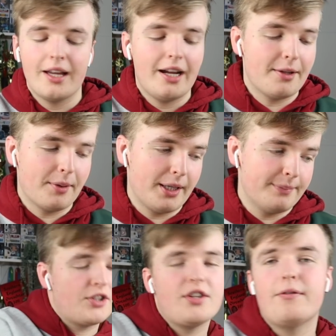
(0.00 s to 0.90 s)
Anyway,
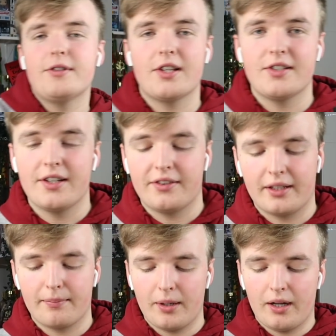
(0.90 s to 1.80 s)
I don't know if it does
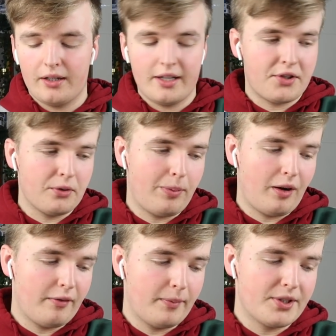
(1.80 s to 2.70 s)
anything, but it's all
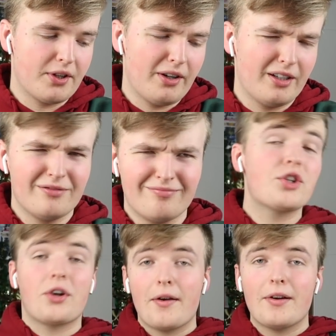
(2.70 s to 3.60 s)
part of my diet,
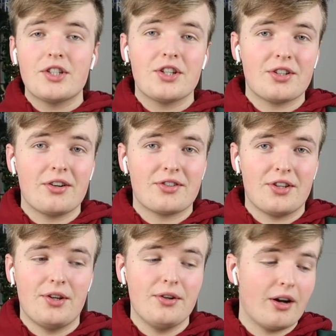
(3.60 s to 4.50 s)
which I have actually stuck
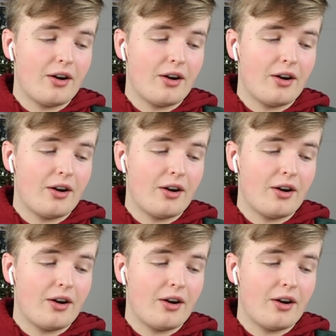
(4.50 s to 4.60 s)
to.